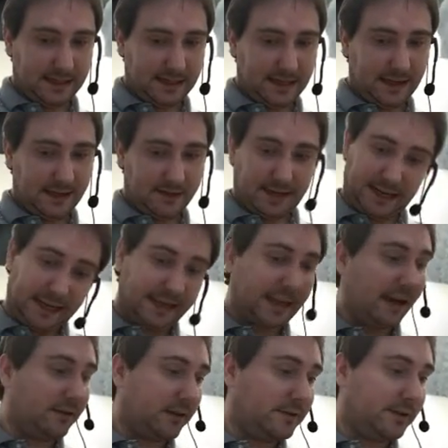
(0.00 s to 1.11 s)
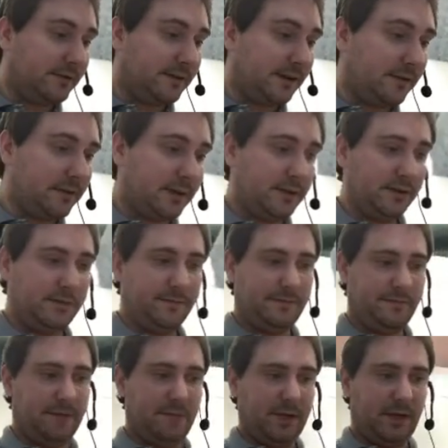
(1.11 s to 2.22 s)
Now, can I count on your vote?
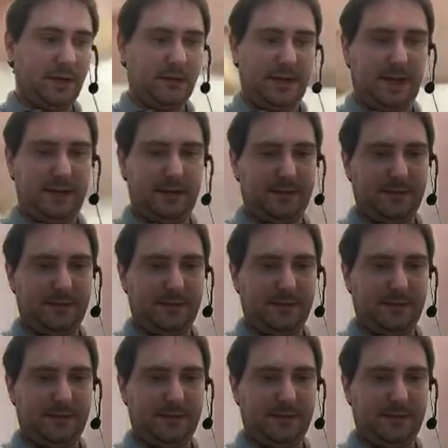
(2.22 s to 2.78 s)
All right.